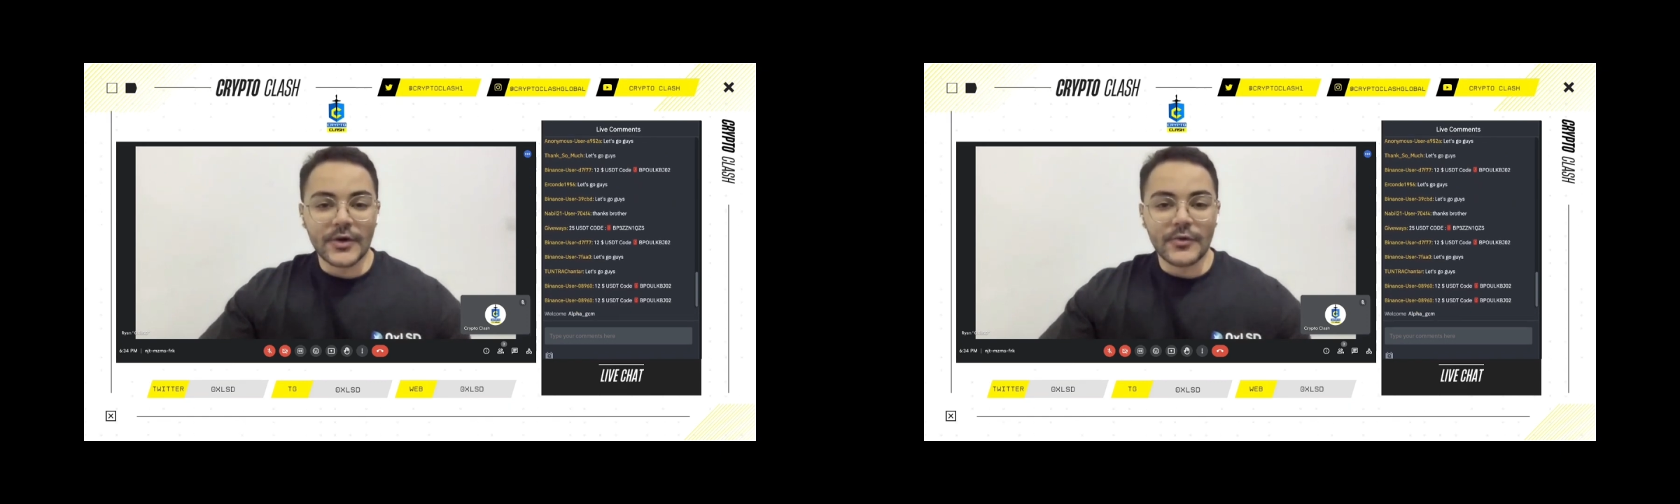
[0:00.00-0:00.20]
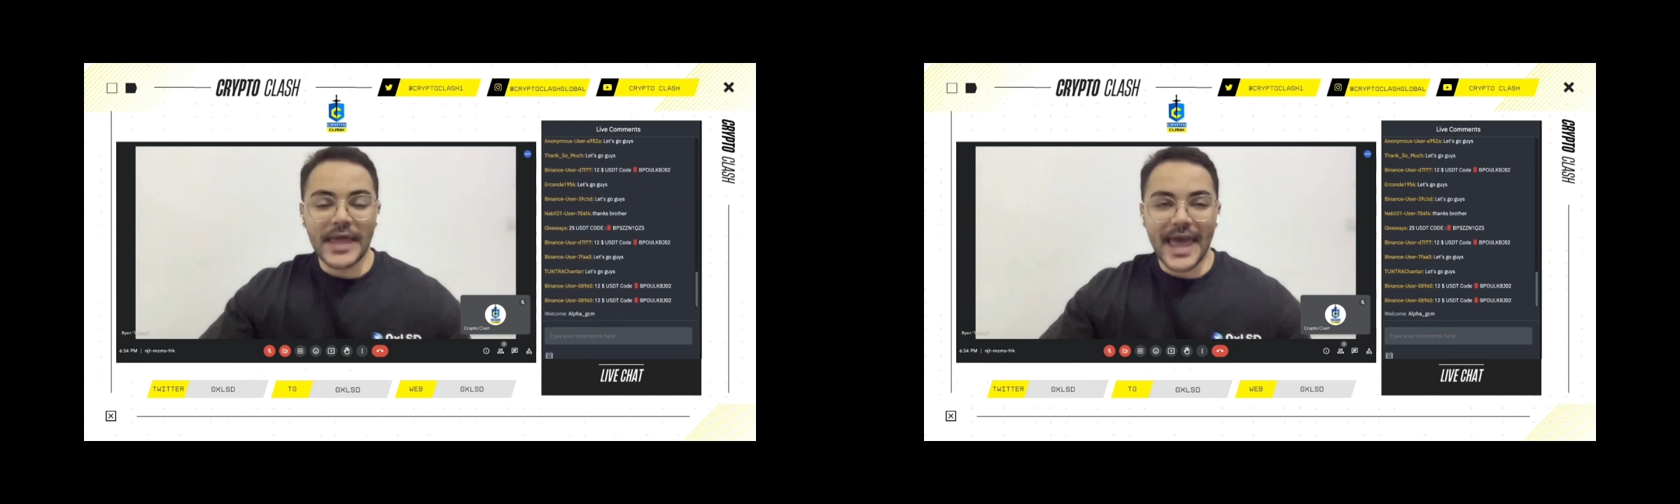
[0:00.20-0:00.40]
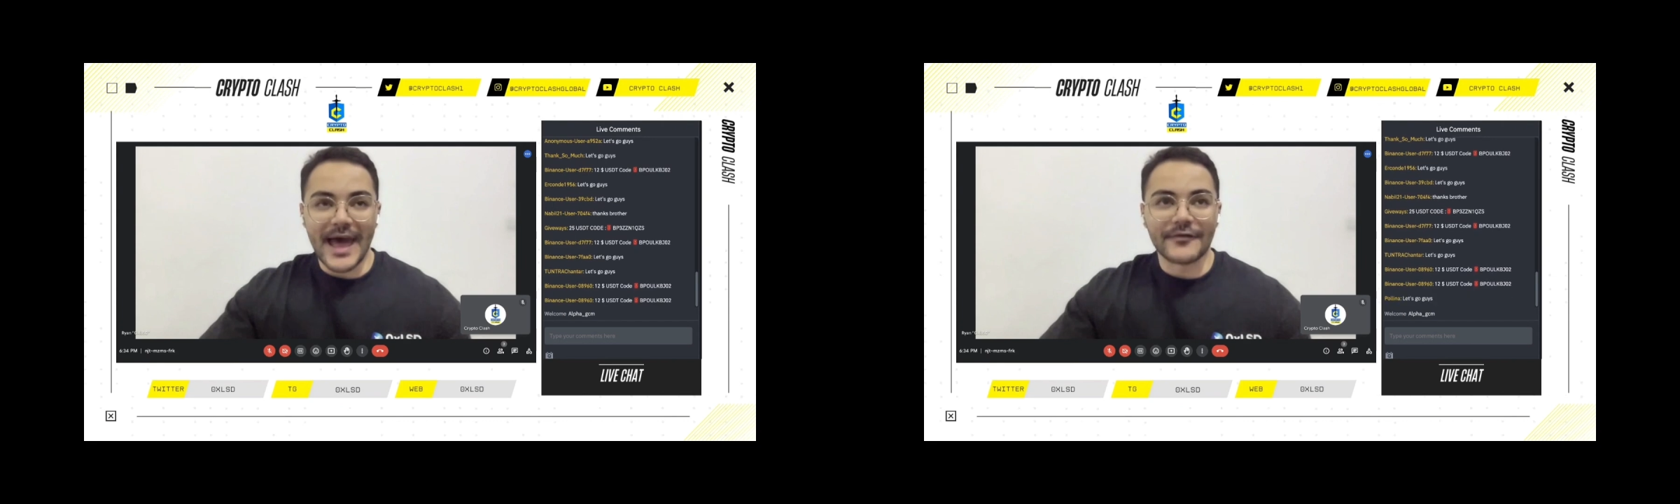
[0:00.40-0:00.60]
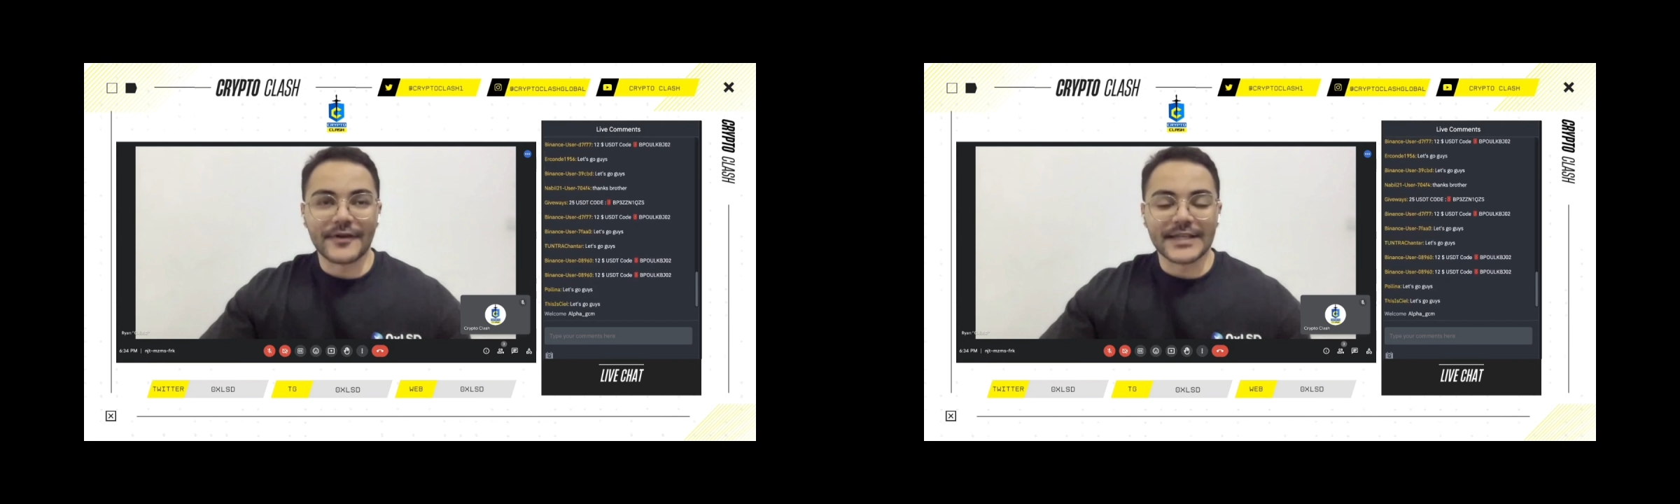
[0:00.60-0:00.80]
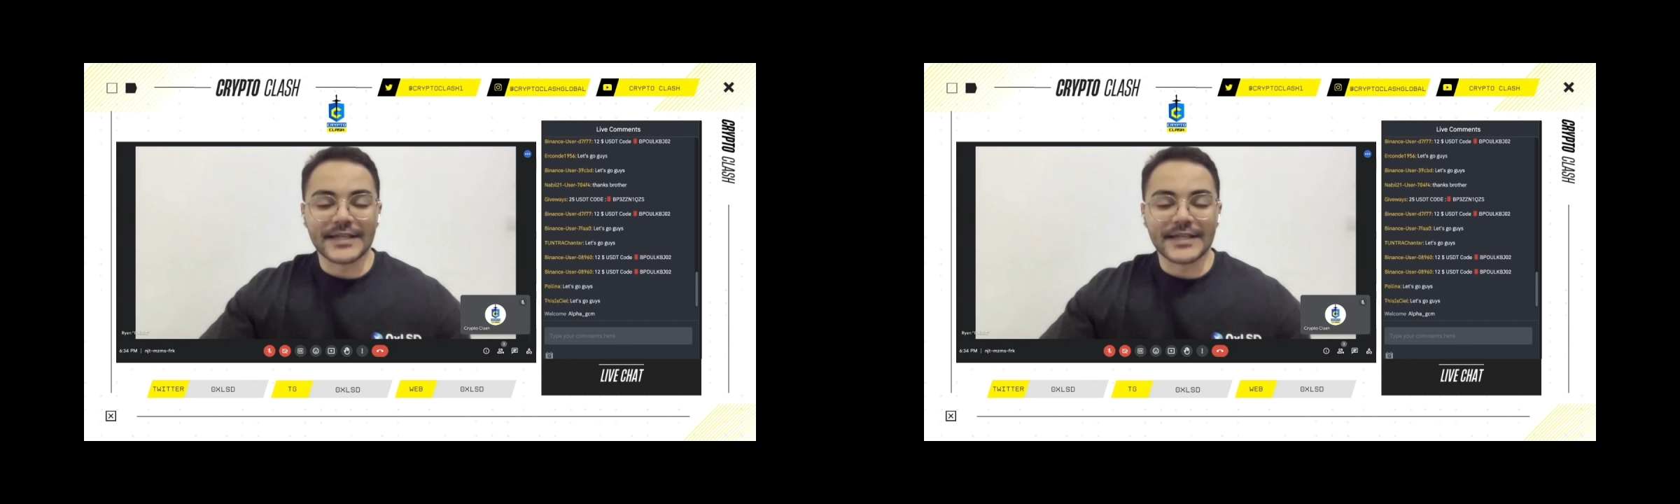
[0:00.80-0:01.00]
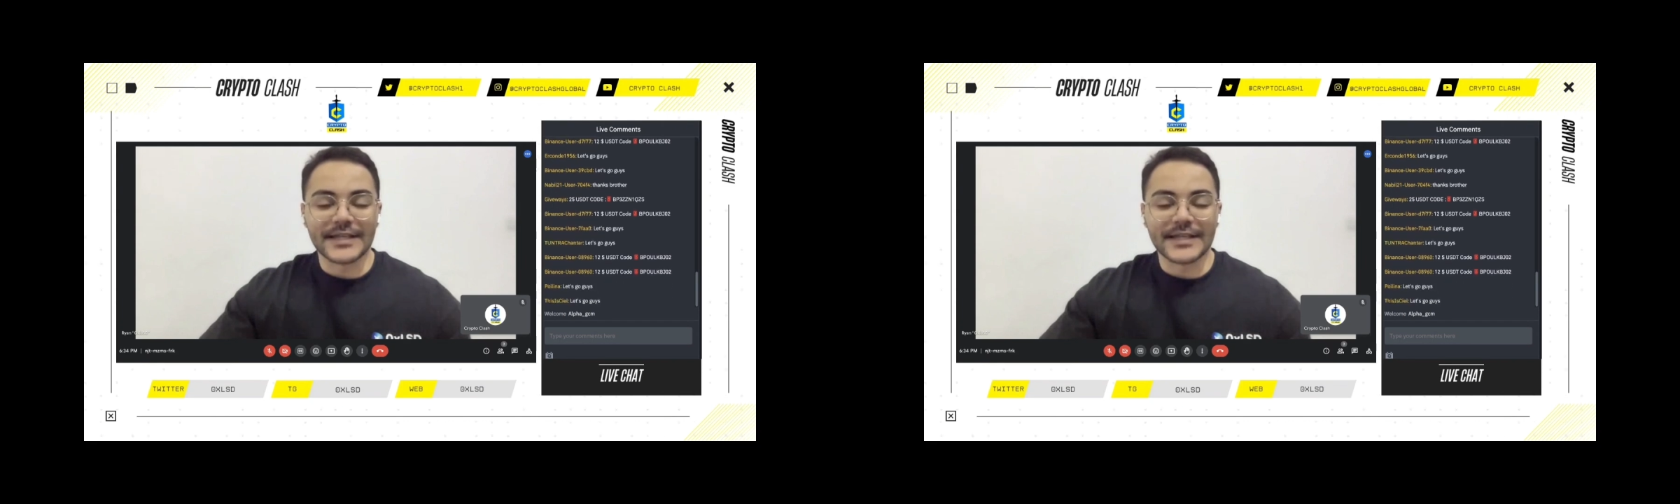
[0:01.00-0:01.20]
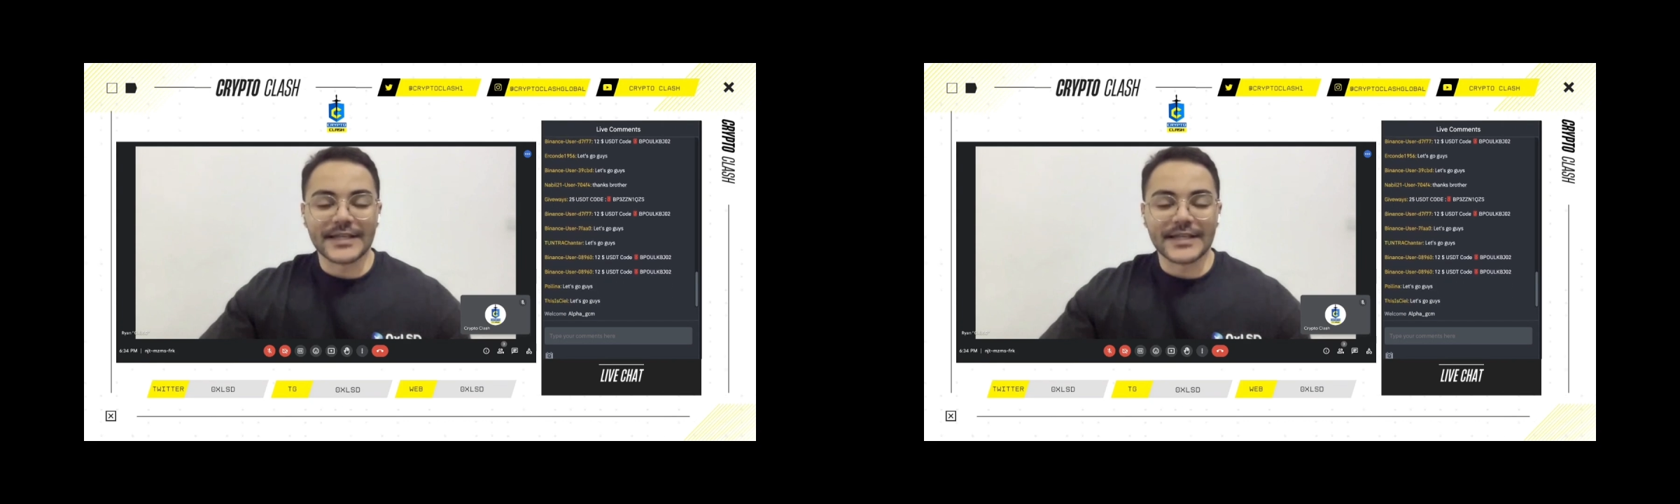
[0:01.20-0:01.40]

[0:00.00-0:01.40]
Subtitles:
we have established